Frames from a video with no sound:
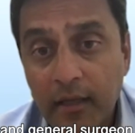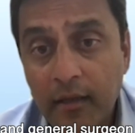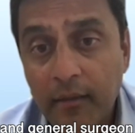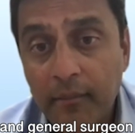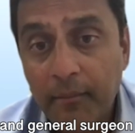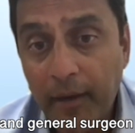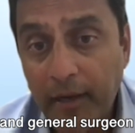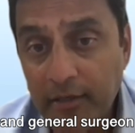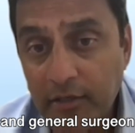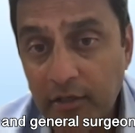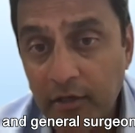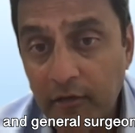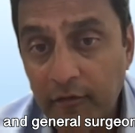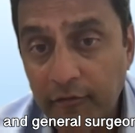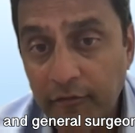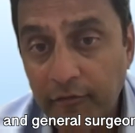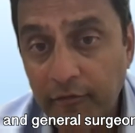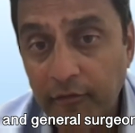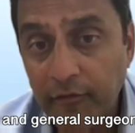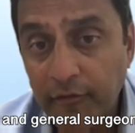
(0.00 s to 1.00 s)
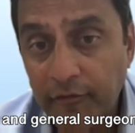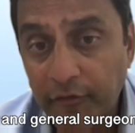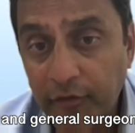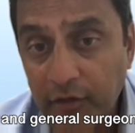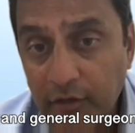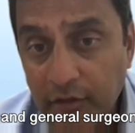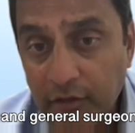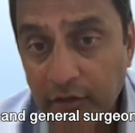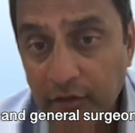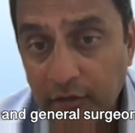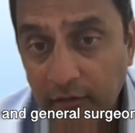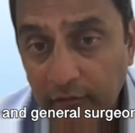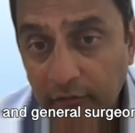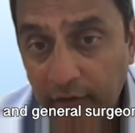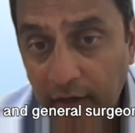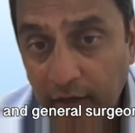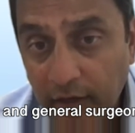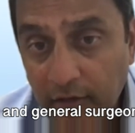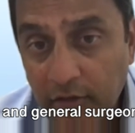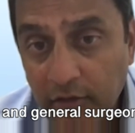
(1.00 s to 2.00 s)
plenty of fruit and
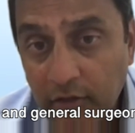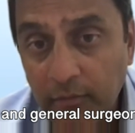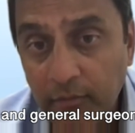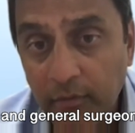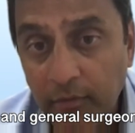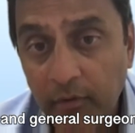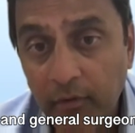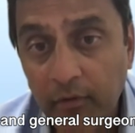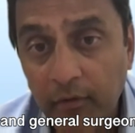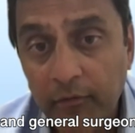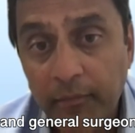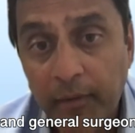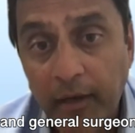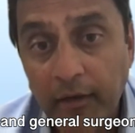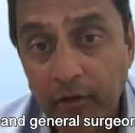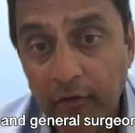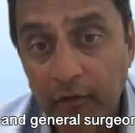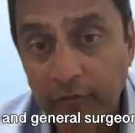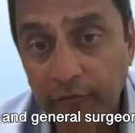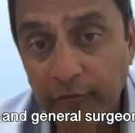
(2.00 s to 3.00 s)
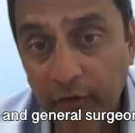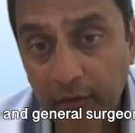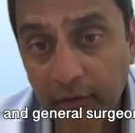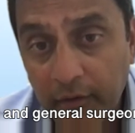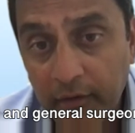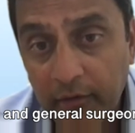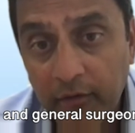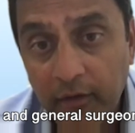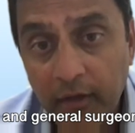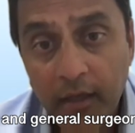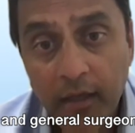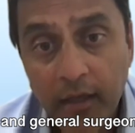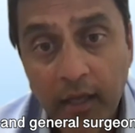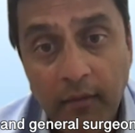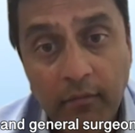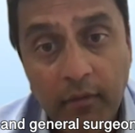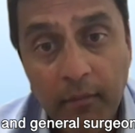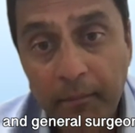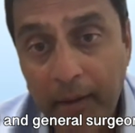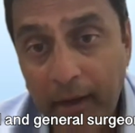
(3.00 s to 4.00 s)
vegetables, plenty of fluids, keep the
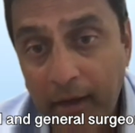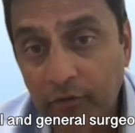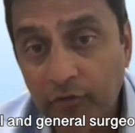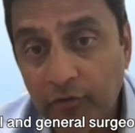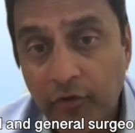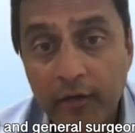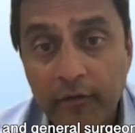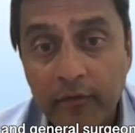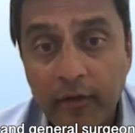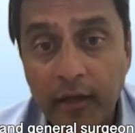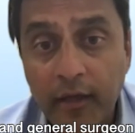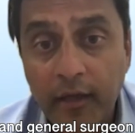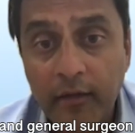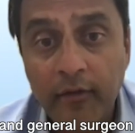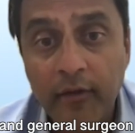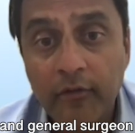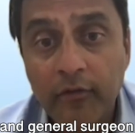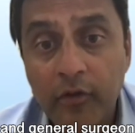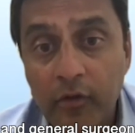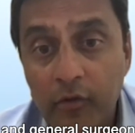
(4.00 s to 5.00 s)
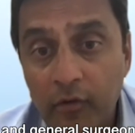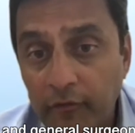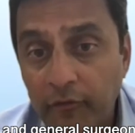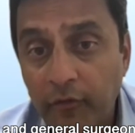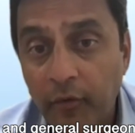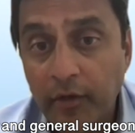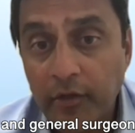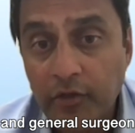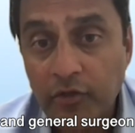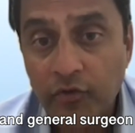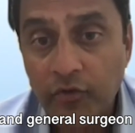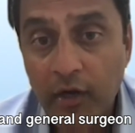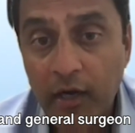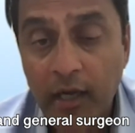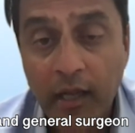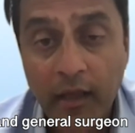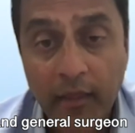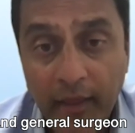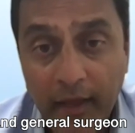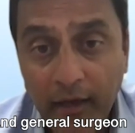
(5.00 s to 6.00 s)
bowel transit easy so you avoid straining,
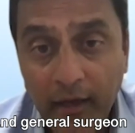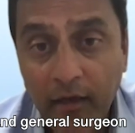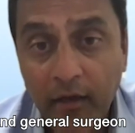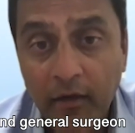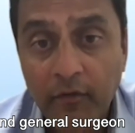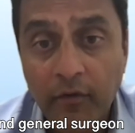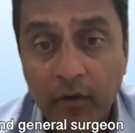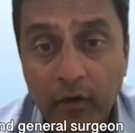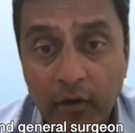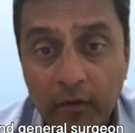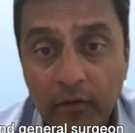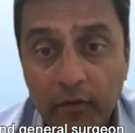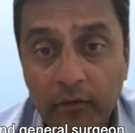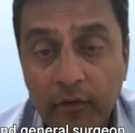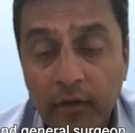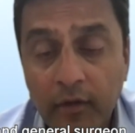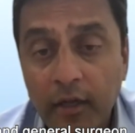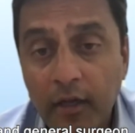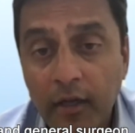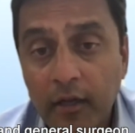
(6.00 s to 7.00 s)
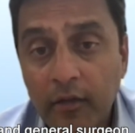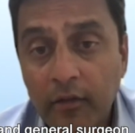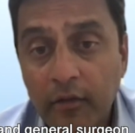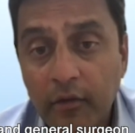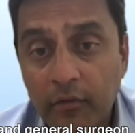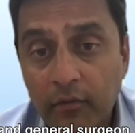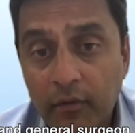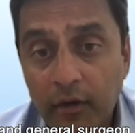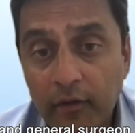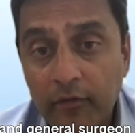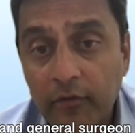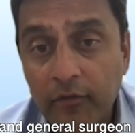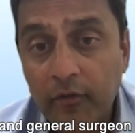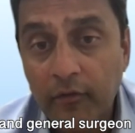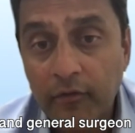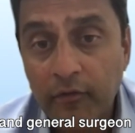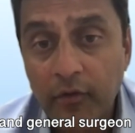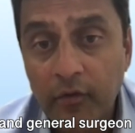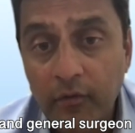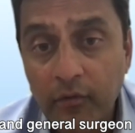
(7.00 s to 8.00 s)
and that can reduce the risk
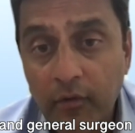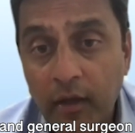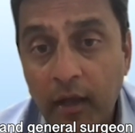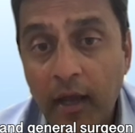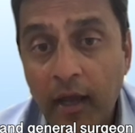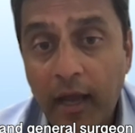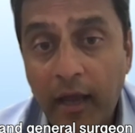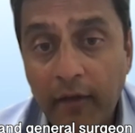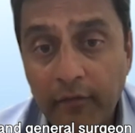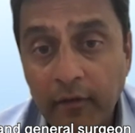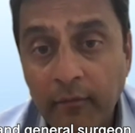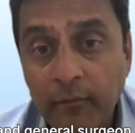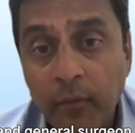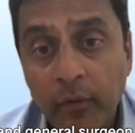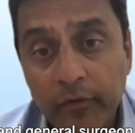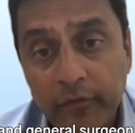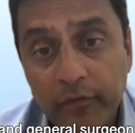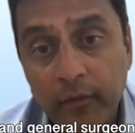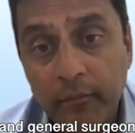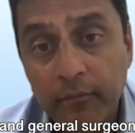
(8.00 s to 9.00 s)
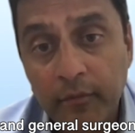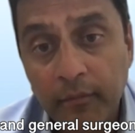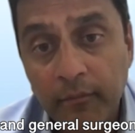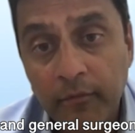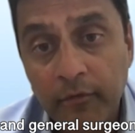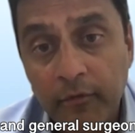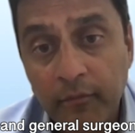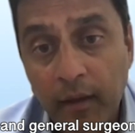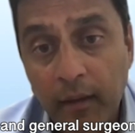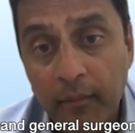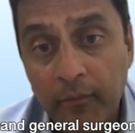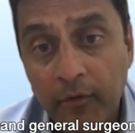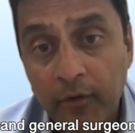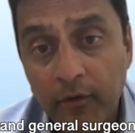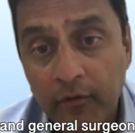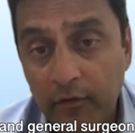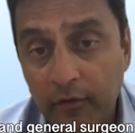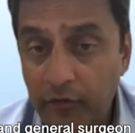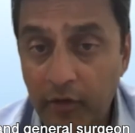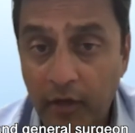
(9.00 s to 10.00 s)
of you having more symptoms from
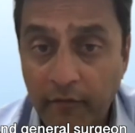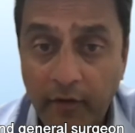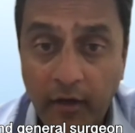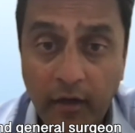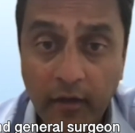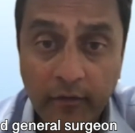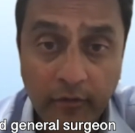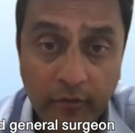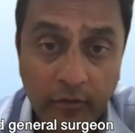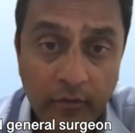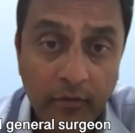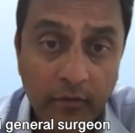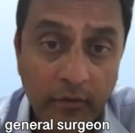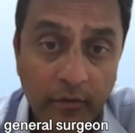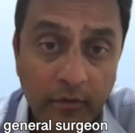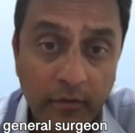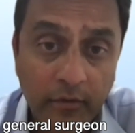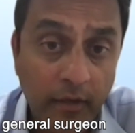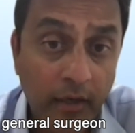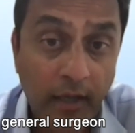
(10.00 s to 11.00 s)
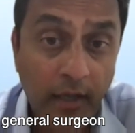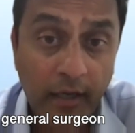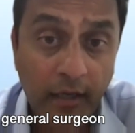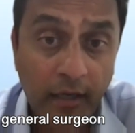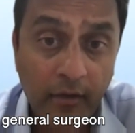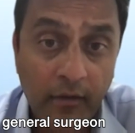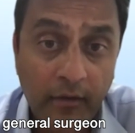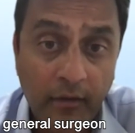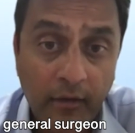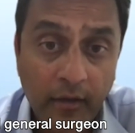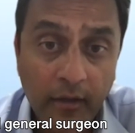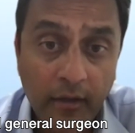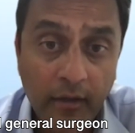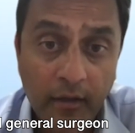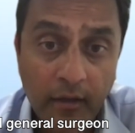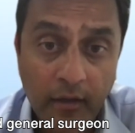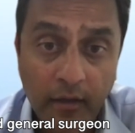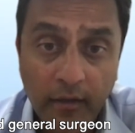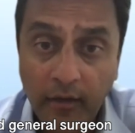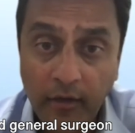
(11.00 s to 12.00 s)
hemorrhoids. If you have hard stool, the likelihood is
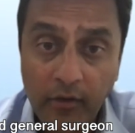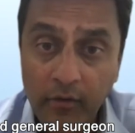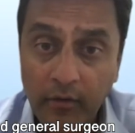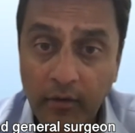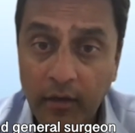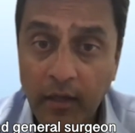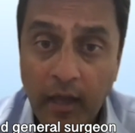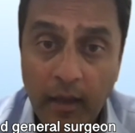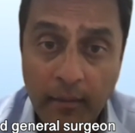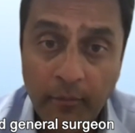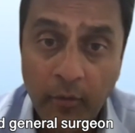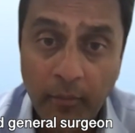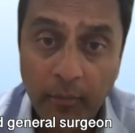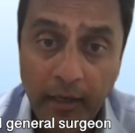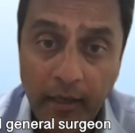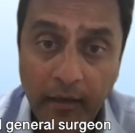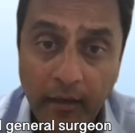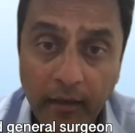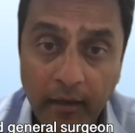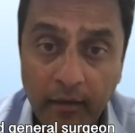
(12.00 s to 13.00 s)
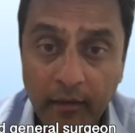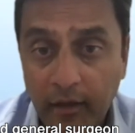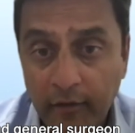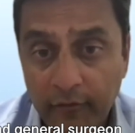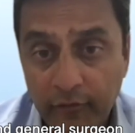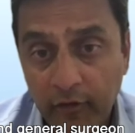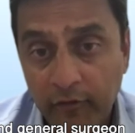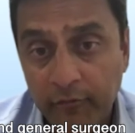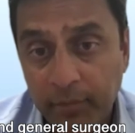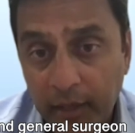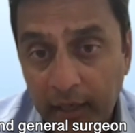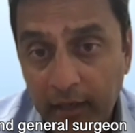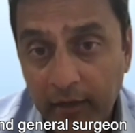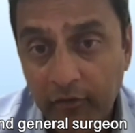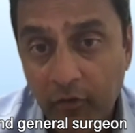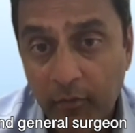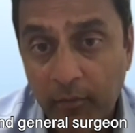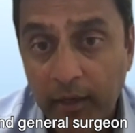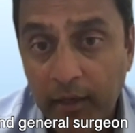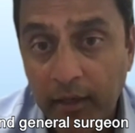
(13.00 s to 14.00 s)
that you're going to get more bleeding. And therefore, if bleeding is your
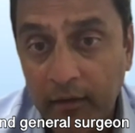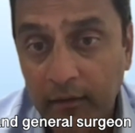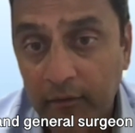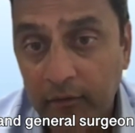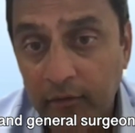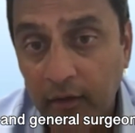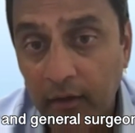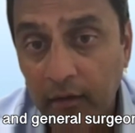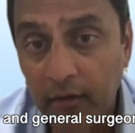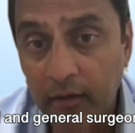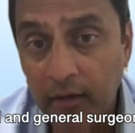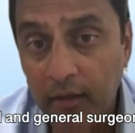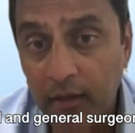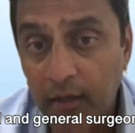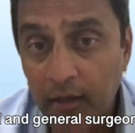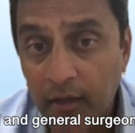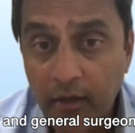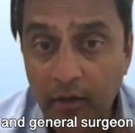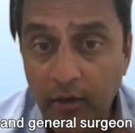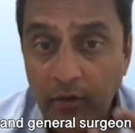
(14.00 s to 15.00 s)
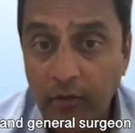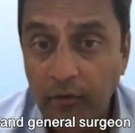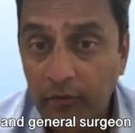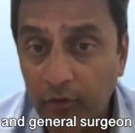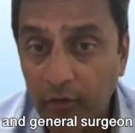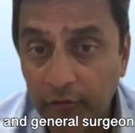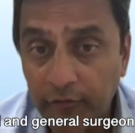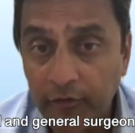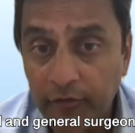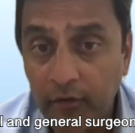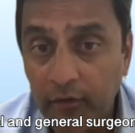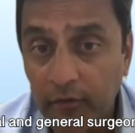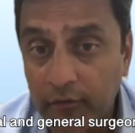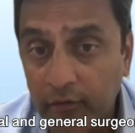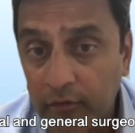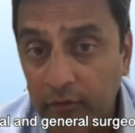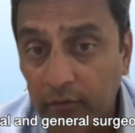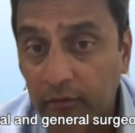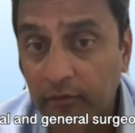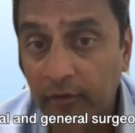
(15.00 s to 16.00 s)
main concern, you know, you soften your
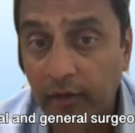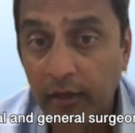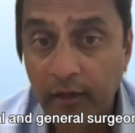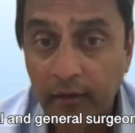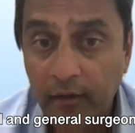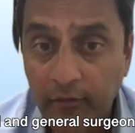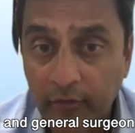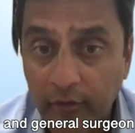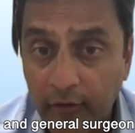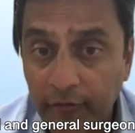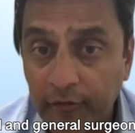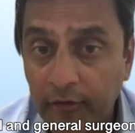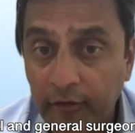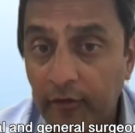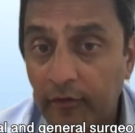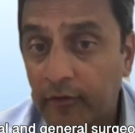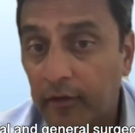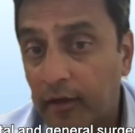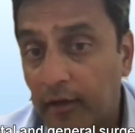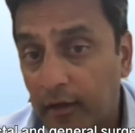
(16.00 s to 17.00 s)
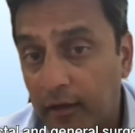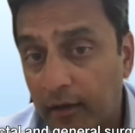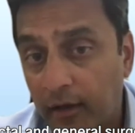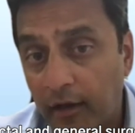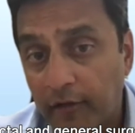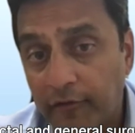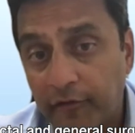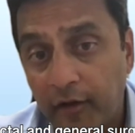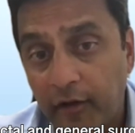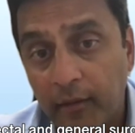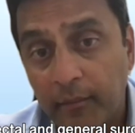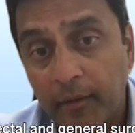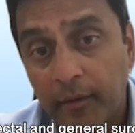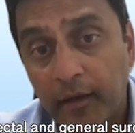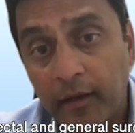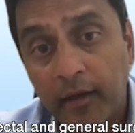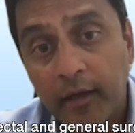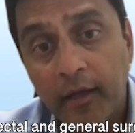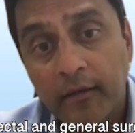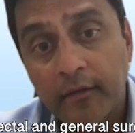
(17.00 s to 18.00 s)
stools, taking softeners, taking high
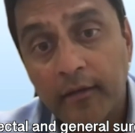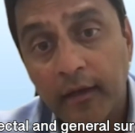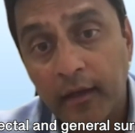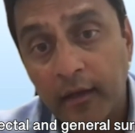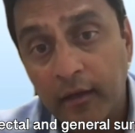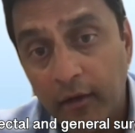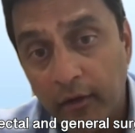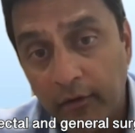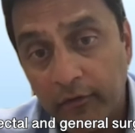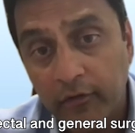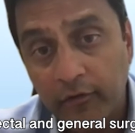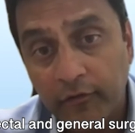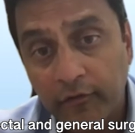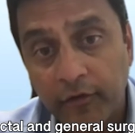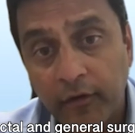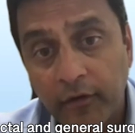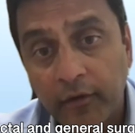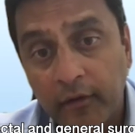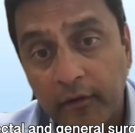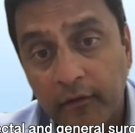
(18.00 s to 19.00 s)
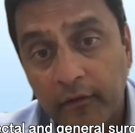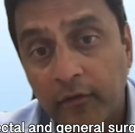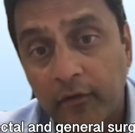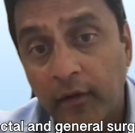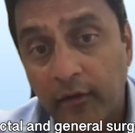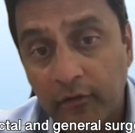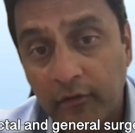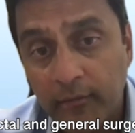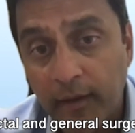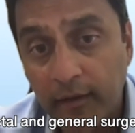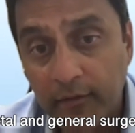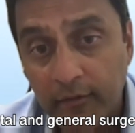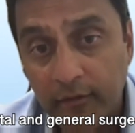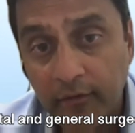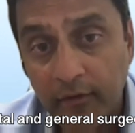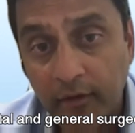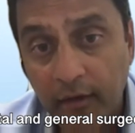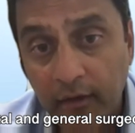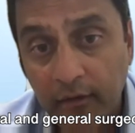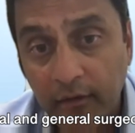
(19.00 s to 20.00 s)
fiber, taking lots of fluids, doing some
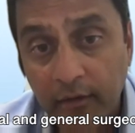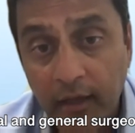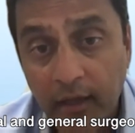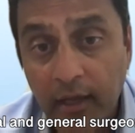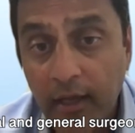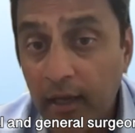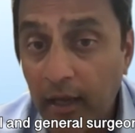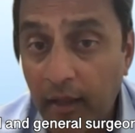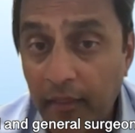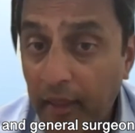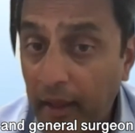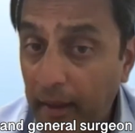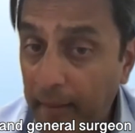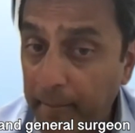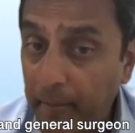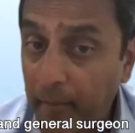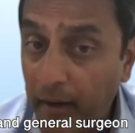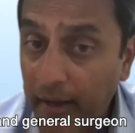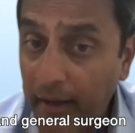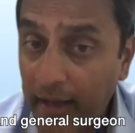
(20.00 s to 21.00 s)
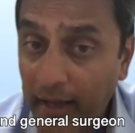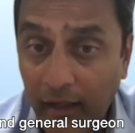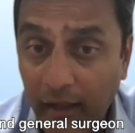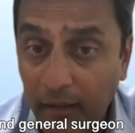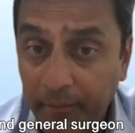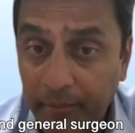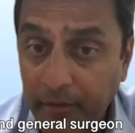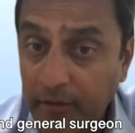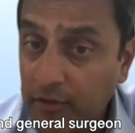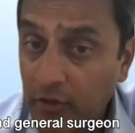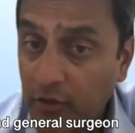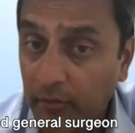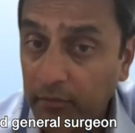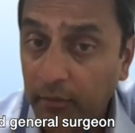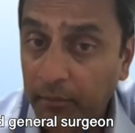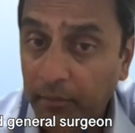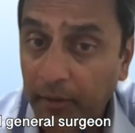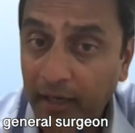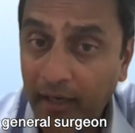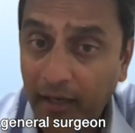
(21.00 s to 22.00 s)
exercise, and that might help and stop the
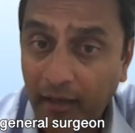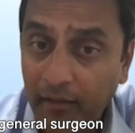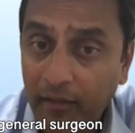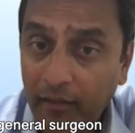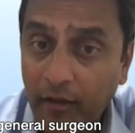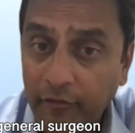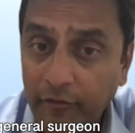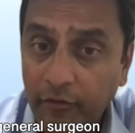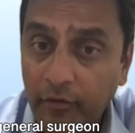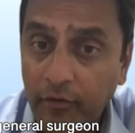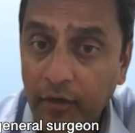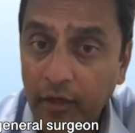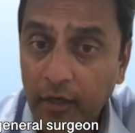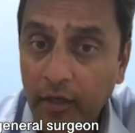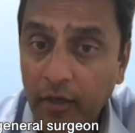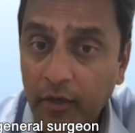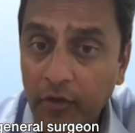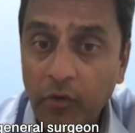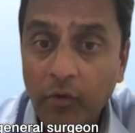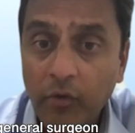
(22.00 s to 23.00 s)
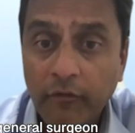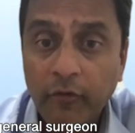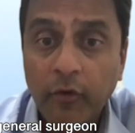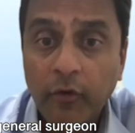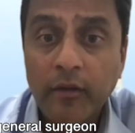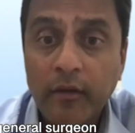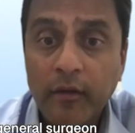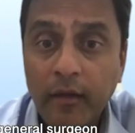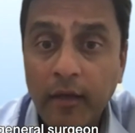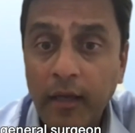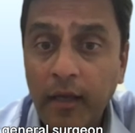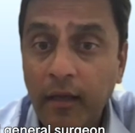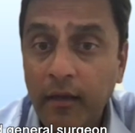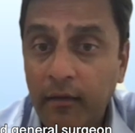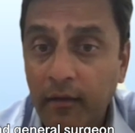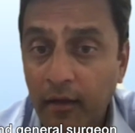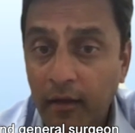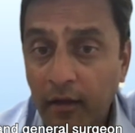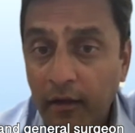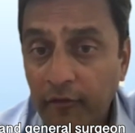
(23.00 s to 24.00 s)
bleeding. And therefore, you avoid the need
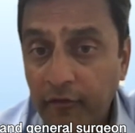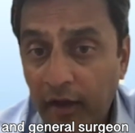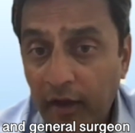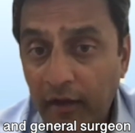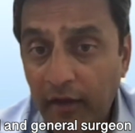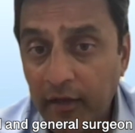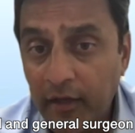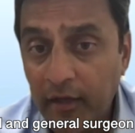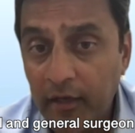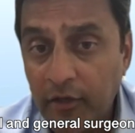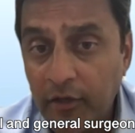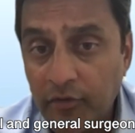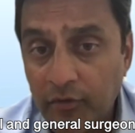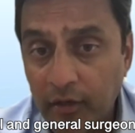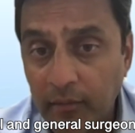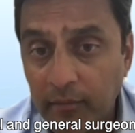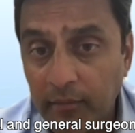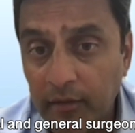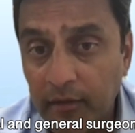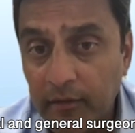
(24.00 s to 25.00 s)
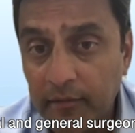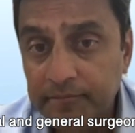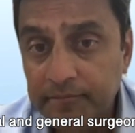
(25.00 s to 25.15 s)
for having any treatment.